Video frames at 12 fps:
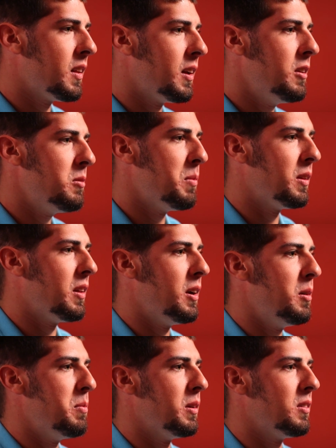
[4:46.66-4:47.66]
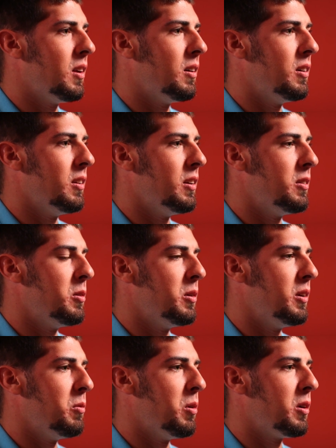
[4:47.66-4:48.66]
I guess my therapist, I really
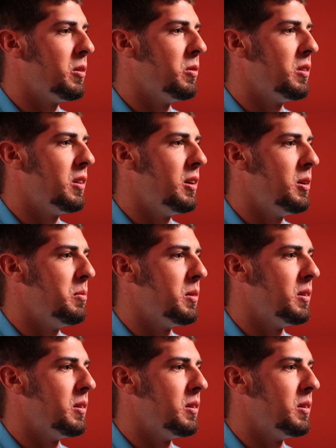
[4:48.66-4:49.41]
enjoy working with him.